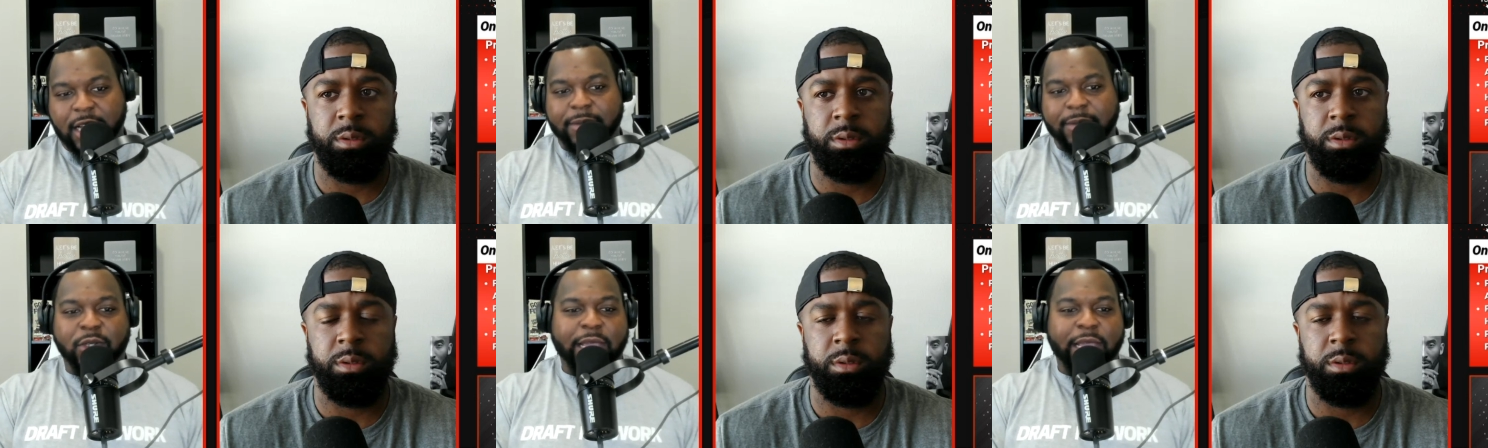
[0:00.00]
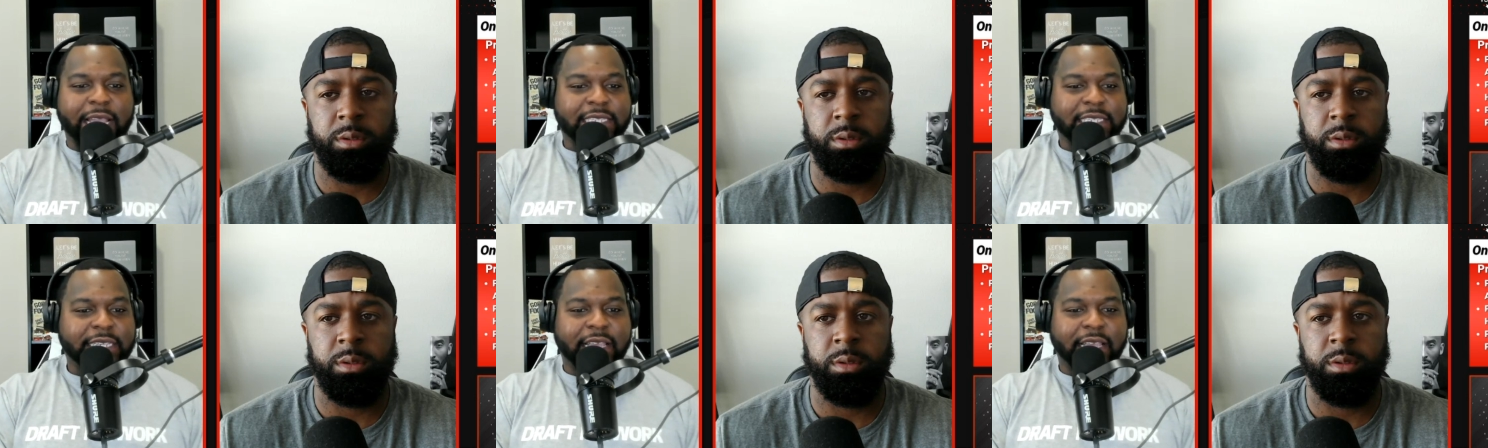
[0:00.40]
Speaker 1: to an
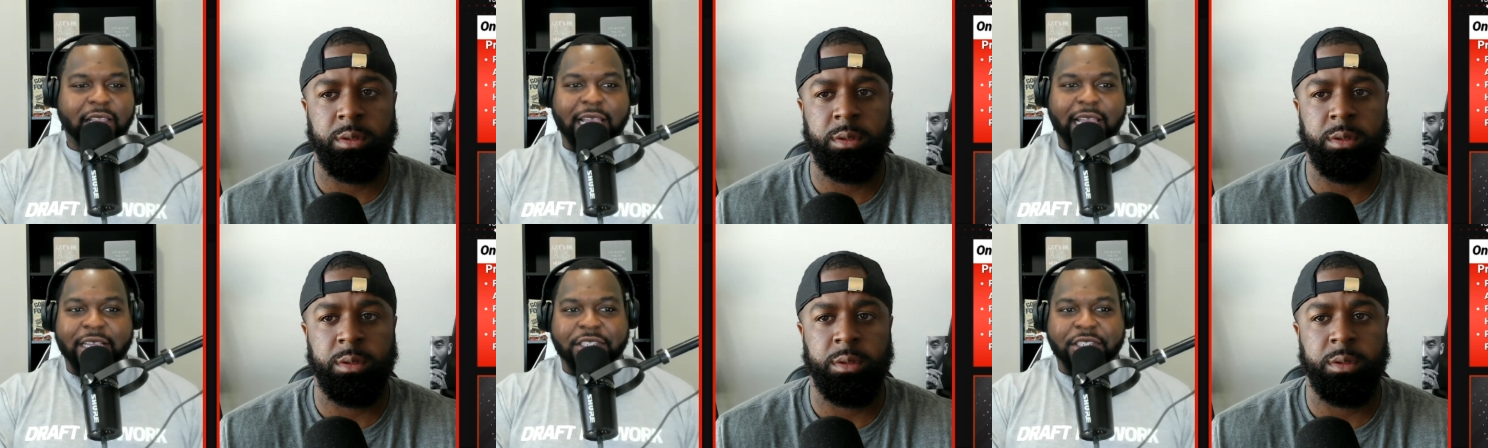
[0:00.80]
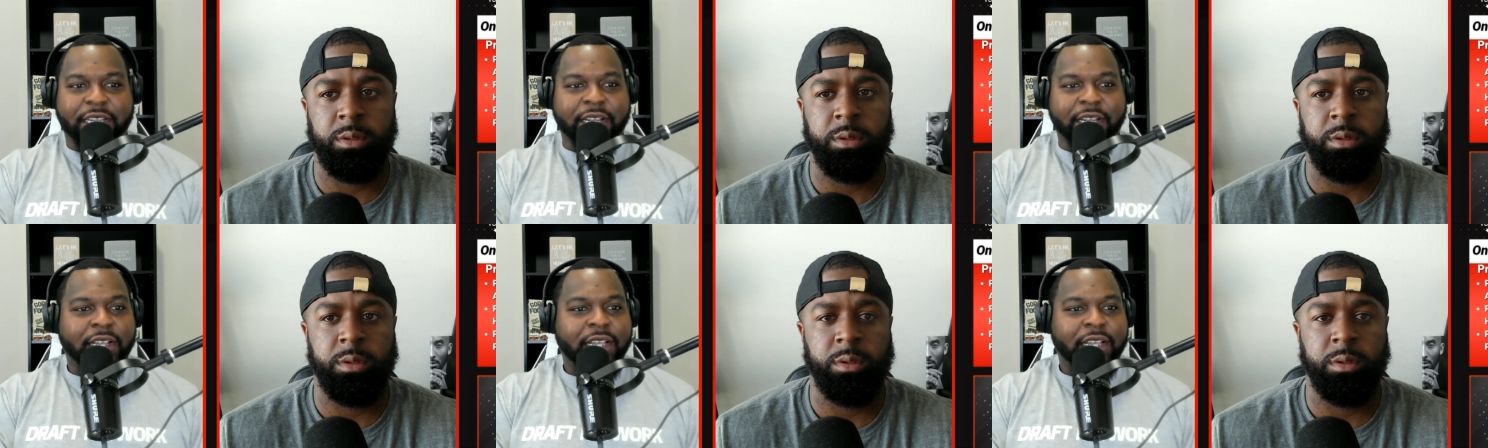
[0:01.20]
ACL last year,
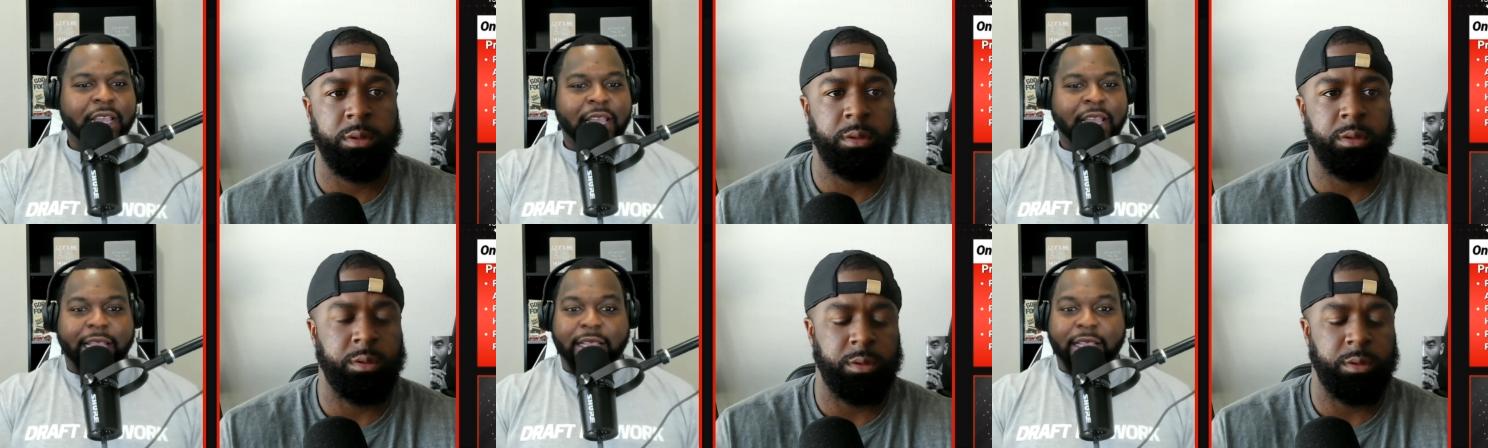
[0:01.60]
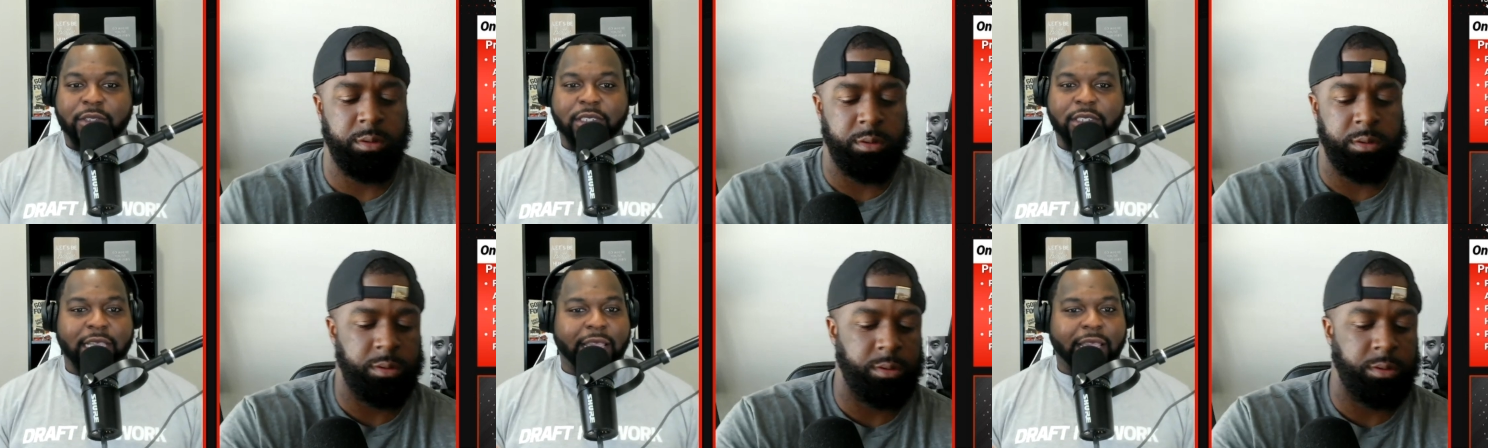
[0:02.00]
and it was just
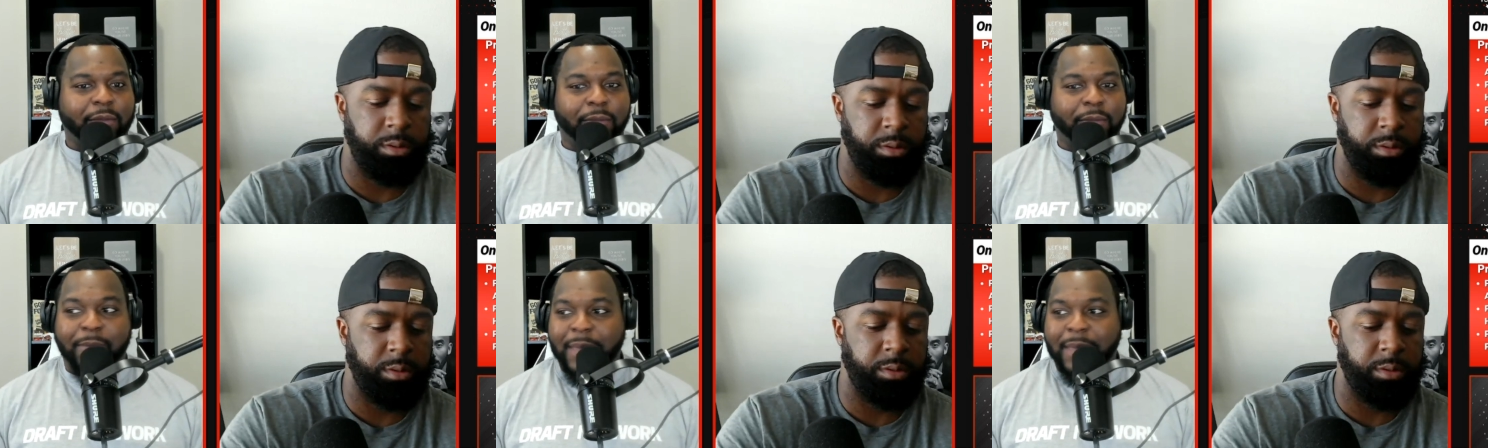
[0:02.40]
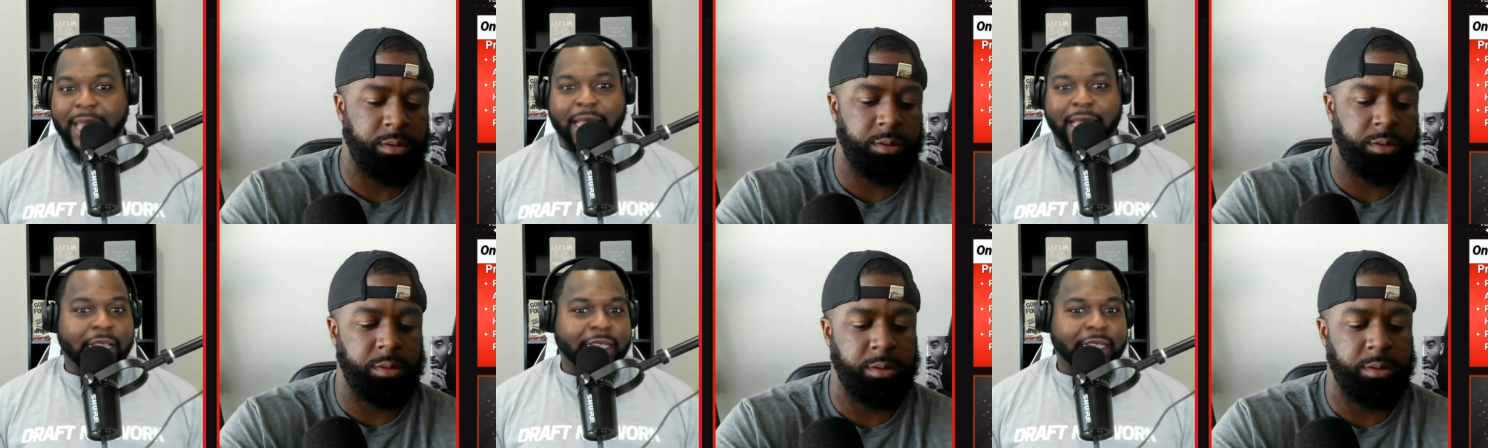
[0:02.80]
like man,
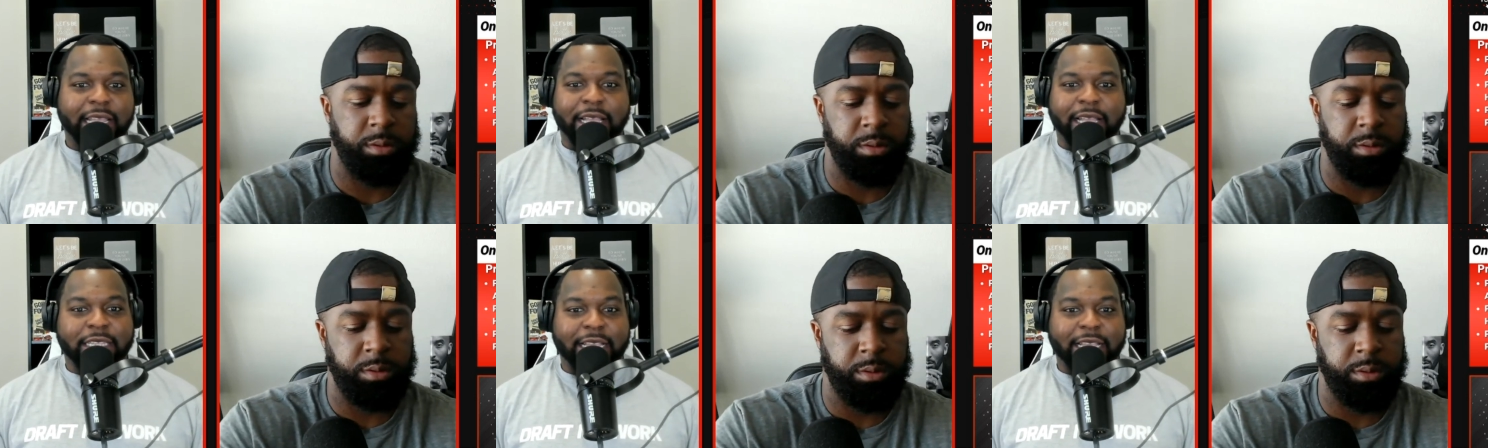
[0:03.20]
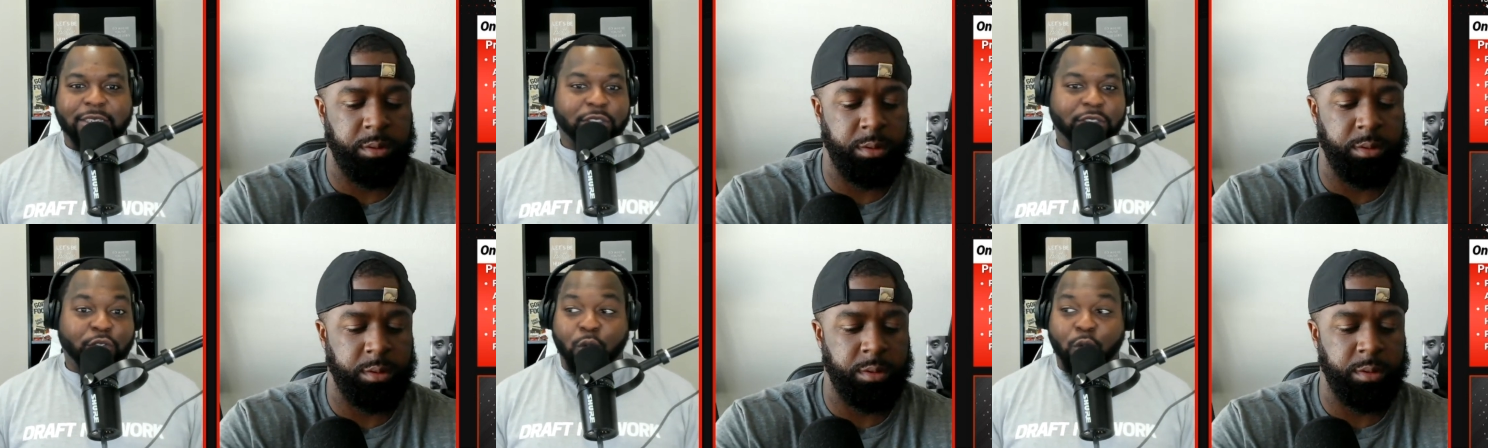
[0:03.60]
like that that's
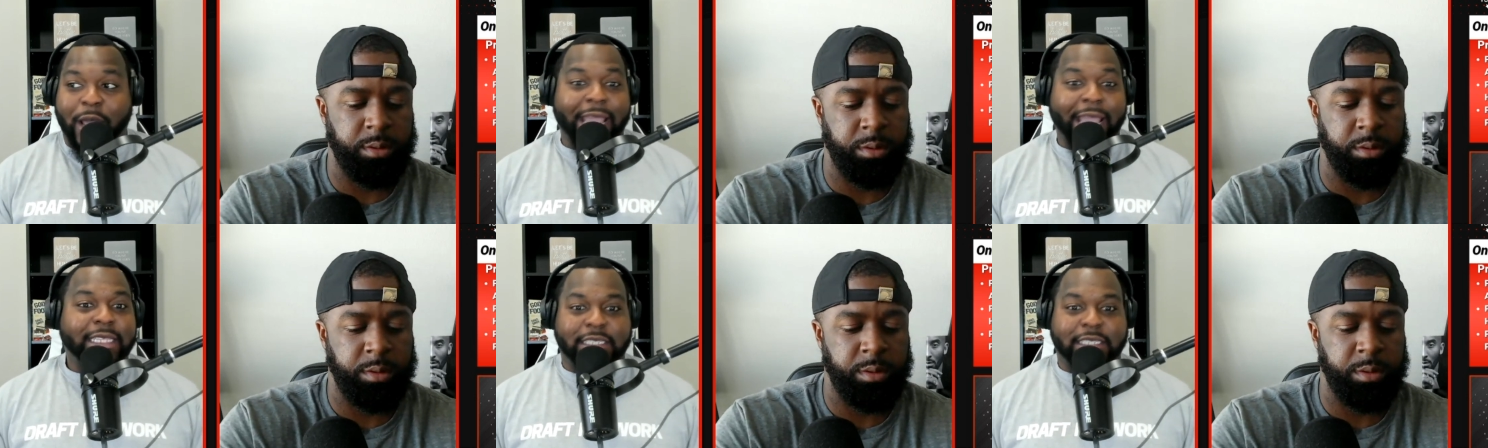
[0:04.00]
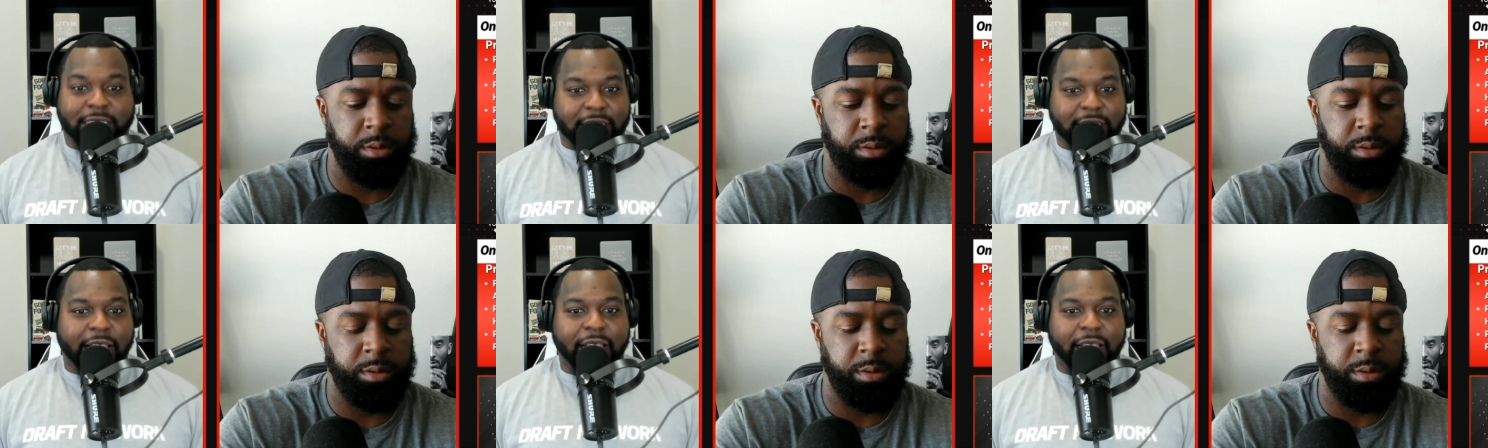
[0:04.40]
you hate to see that.